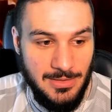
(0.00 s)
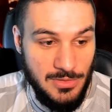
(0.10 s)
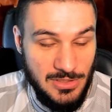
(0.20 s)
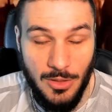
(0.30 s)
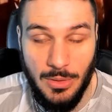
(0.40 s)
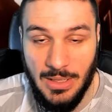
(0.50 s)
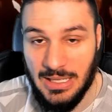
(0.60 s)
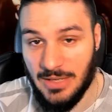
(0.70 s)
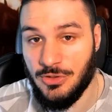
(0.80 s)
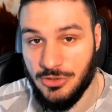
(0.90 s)
too. So
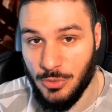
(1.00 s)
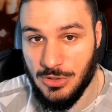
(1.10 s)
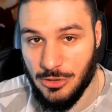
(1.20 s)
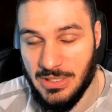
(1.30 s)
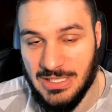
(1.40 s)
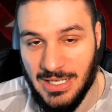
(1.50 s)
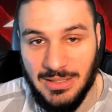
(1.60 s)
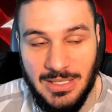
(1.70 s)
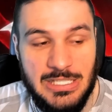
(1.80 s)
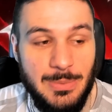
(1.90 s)
if you do enjoy this
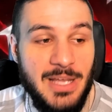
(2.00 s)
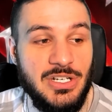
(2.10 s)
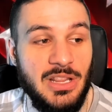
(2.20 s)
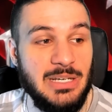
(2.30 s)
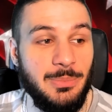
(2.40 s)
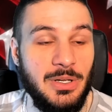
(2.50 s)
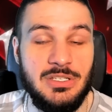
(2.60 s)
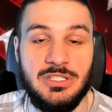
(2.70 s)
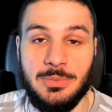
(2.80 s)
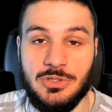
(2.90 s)
content, smash the like
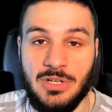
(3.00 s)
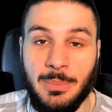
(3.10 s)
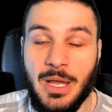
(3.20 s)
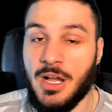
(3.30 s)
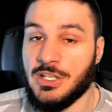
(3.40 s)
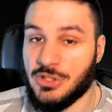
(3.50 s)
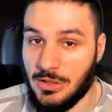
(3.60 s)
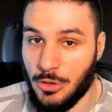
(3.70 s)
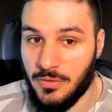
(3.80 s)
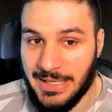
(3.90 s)
button, subscribe,
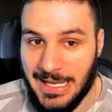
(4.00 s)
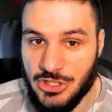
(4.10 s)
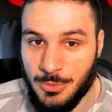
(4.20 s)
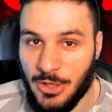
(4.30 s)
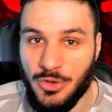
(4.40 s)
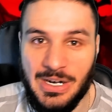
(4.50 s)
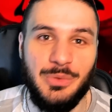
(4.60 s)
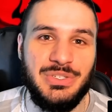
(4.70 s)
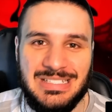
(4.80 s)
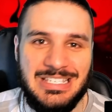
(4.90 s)
turn the notification bell, and I
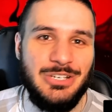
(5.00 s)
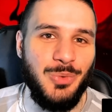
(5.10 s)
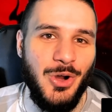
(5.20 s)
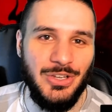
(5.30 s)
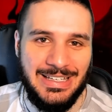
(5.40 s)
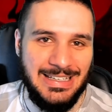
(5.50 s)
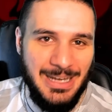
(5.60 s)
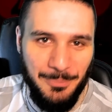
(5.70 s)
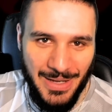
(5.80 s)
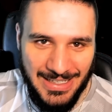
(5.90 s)
will see you all
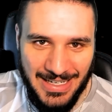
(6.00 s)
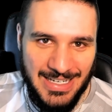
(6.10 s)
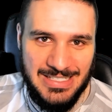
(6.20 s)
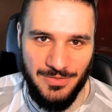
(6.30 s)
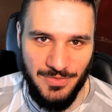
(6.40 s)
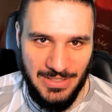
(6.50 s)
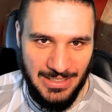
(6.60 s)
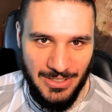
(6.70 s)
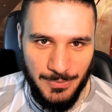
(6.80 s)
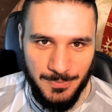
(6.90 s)
in my next
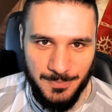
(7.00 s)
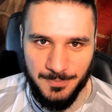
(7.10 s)
video.